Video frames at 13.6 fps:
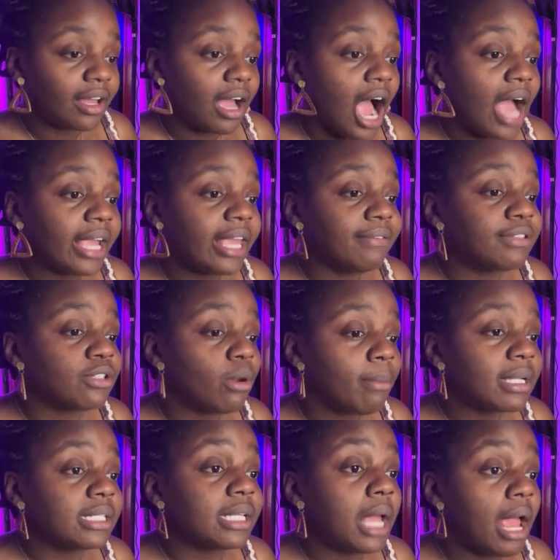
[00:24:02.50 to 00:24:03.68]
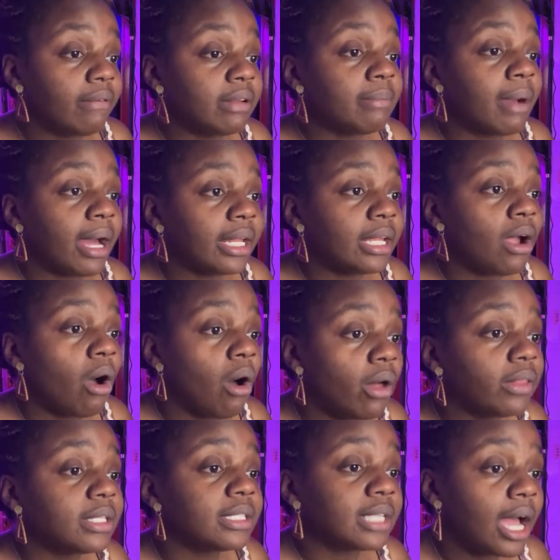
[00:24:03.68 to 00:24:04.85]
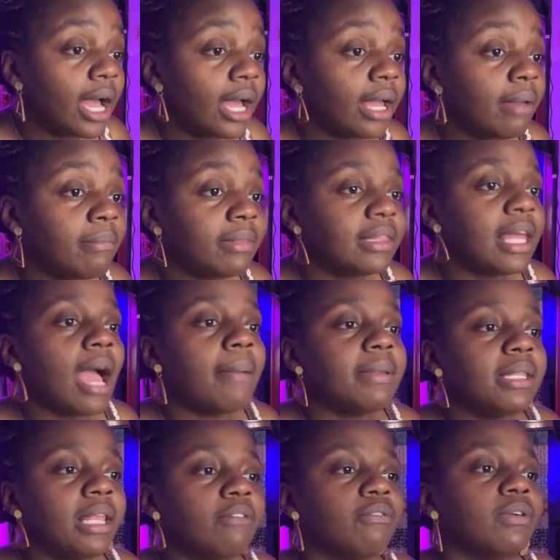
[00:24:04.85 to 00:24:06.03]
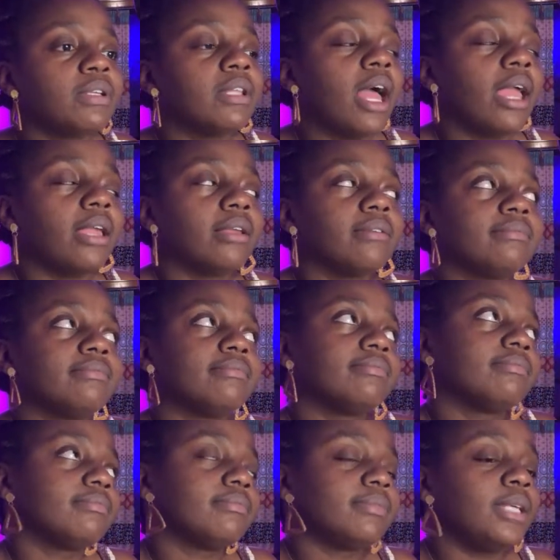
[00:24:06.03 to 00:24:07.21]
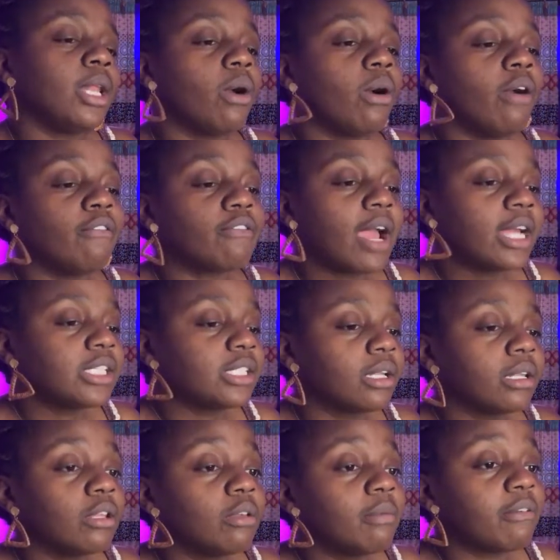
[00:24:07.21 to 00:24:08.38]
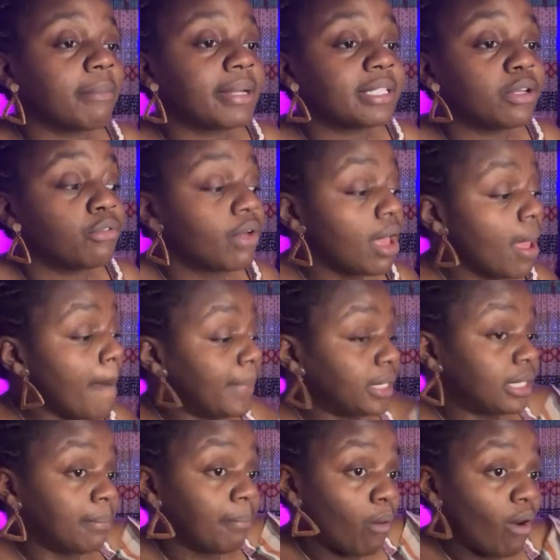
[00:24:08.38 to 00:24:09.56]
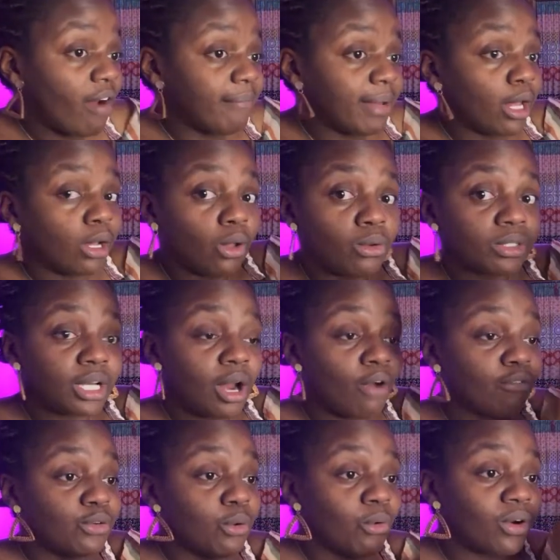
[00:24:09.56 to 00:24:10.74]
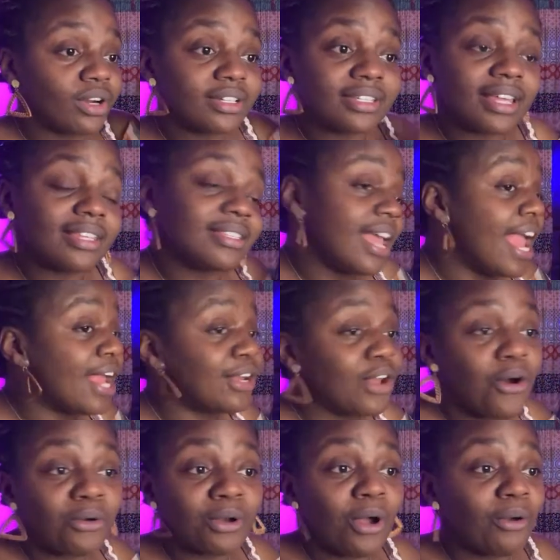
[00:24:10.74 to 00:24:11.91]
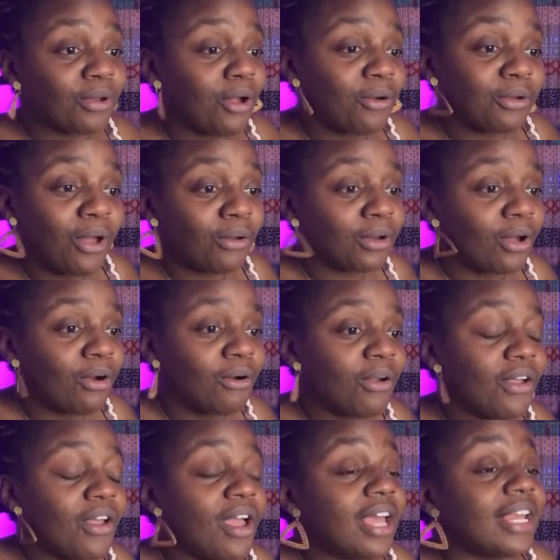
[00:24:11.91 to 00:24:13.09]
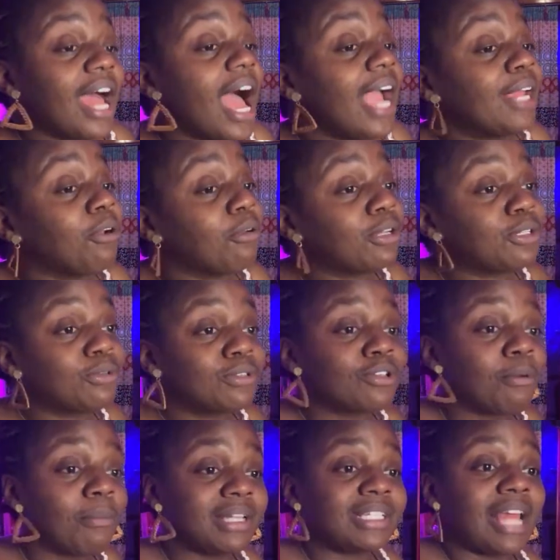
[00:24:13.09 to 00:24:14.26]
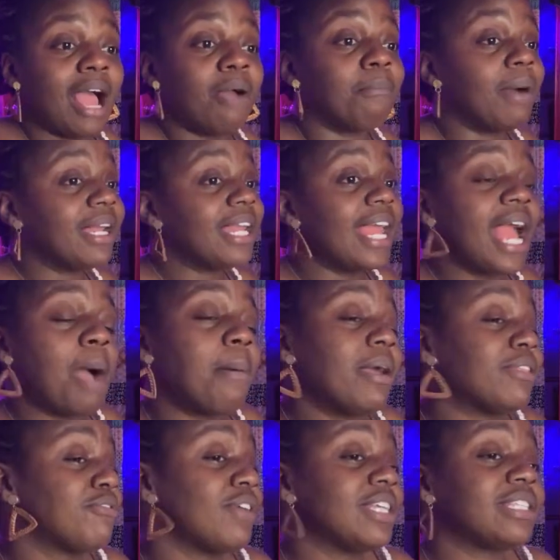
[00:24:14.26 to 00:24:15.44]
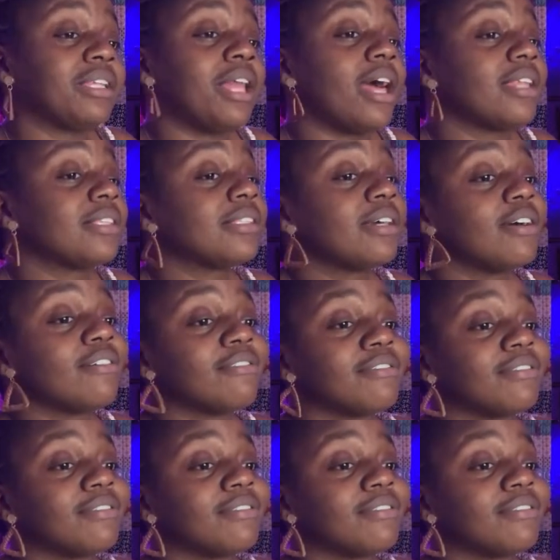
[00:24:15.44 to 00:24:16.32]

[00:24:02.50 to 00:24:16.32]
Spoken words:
I give so much to everybody all the time that I be left with like, a fraction, a little bit for myself. But the more I've been closing off doors and saying no, no, no, no, no. Now I can only do so much. Monday, I'm gonna have to face a lot of stuff.